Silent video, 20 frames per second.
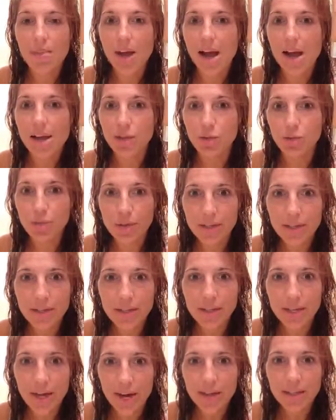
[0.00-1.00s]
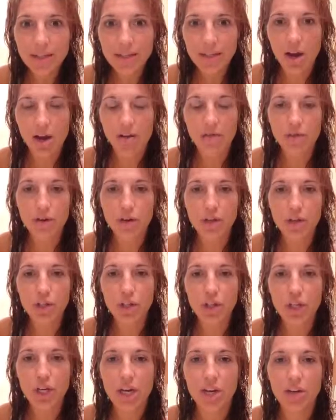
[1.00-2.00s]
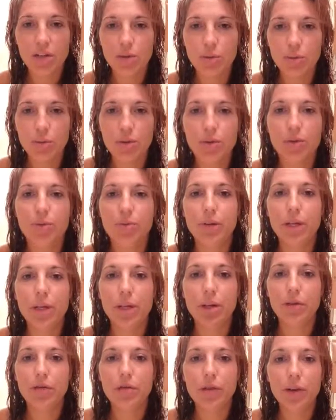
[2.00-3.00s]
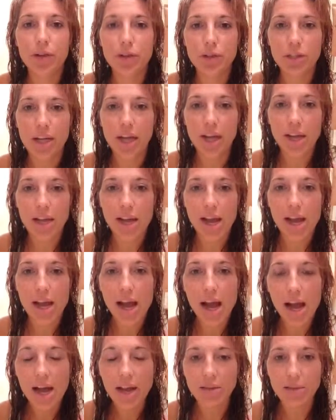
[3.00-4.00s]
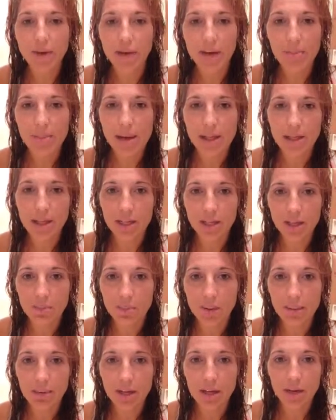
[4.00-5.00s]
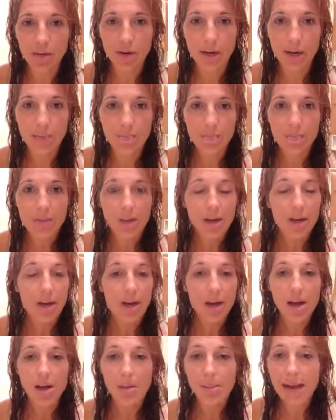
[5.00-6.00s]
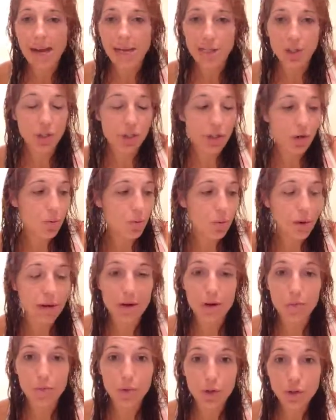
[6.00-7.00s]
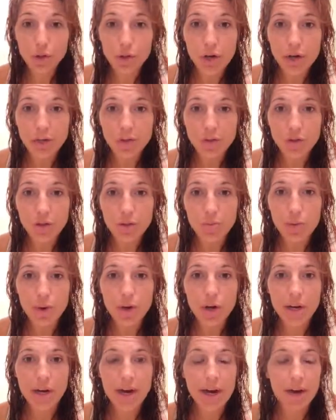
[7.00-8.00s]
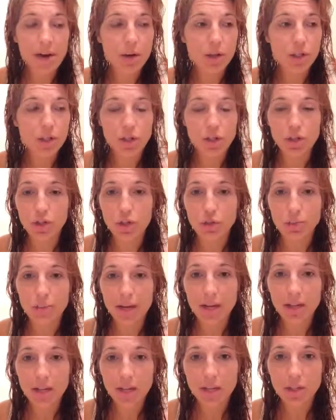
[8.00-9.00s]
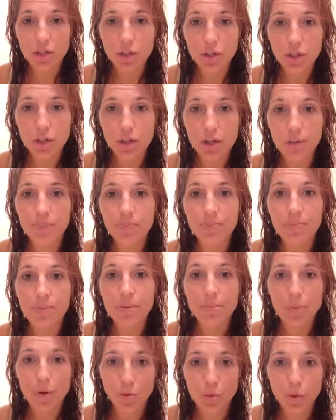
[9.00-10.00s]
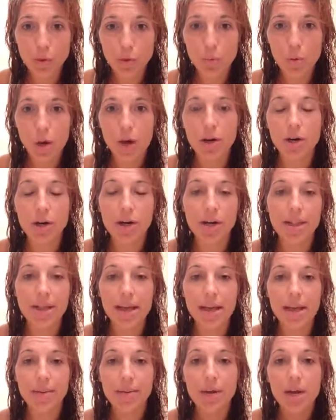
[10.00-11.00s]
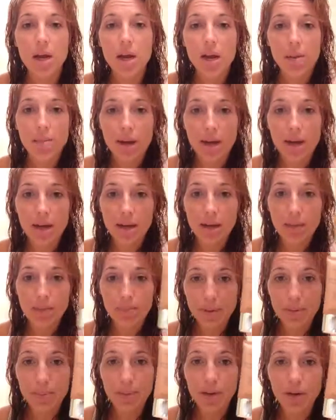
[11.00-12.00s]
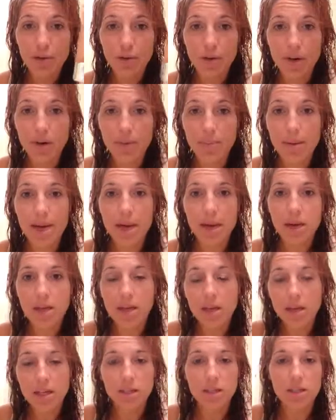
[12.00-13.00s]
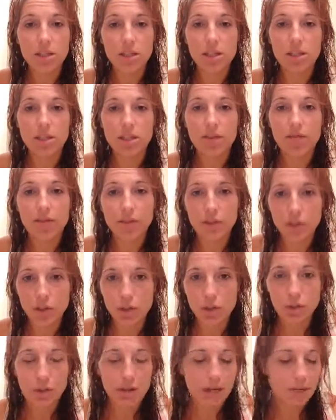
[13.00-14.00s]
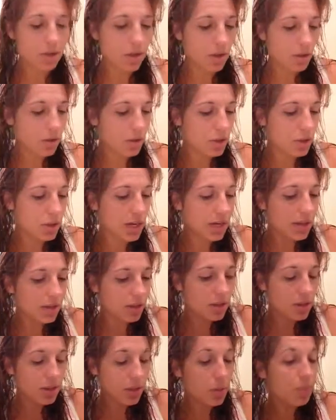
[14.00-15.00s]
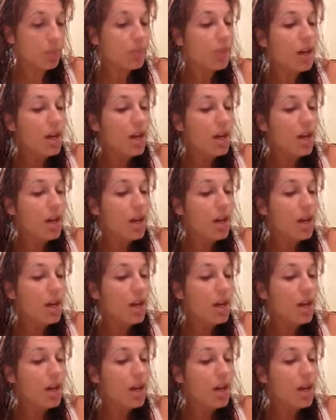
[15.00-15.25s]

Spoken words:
has really nice coverage and is really, really good for your skin, I highly recommend this BB cream. I actually don't wear moisturizer in the morning now. I just do my cleanser, my rose water, and then my BB cream, and it feels so nice on your skin. So